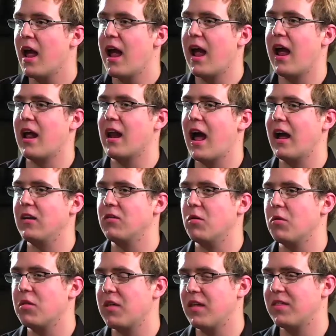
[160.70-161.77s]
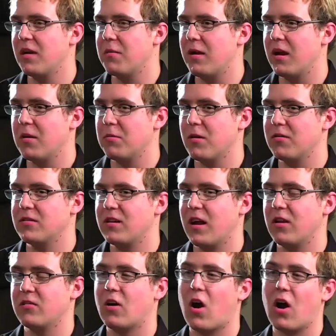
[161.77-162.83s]
and I don't think that my improv
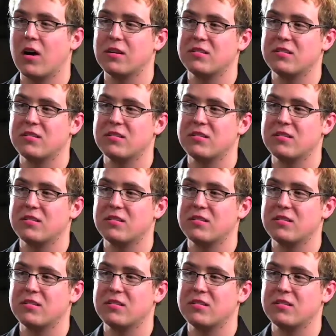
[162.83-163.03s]
styles are